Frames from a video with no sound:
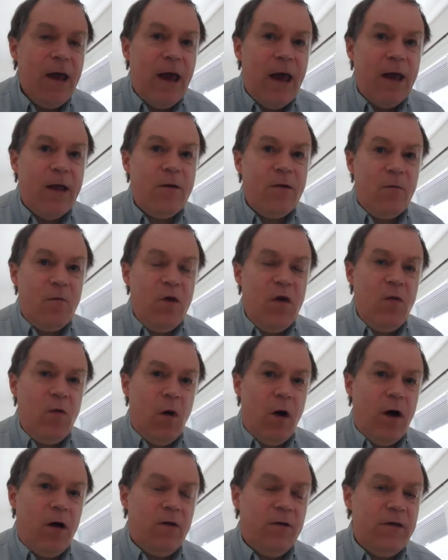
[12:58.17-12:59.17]
And
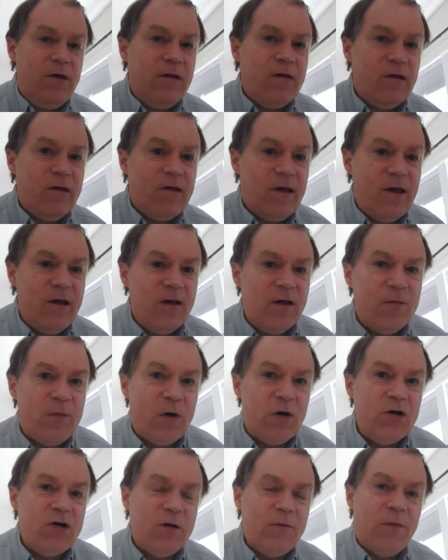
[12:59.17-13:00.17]
meanwhile, the Sasanian
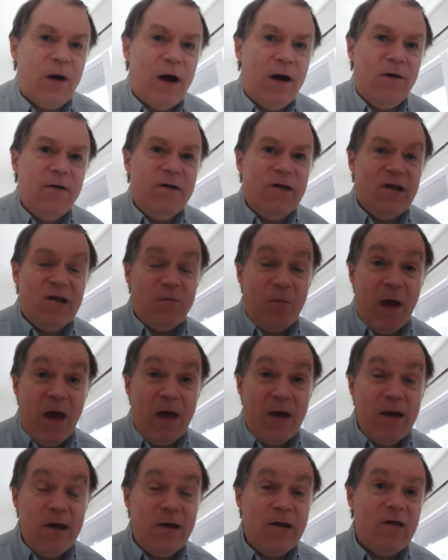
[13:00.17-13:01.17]
Persian Empire is
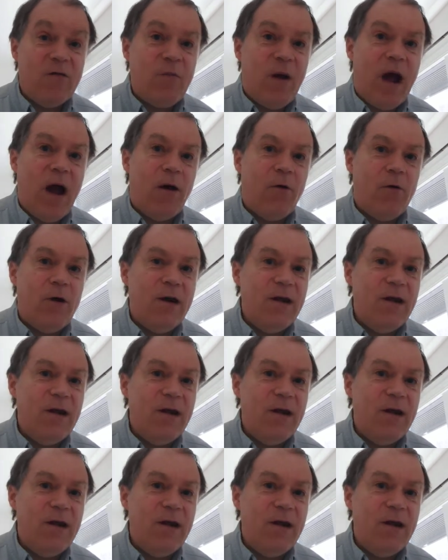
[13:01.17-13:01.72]
expanding its power,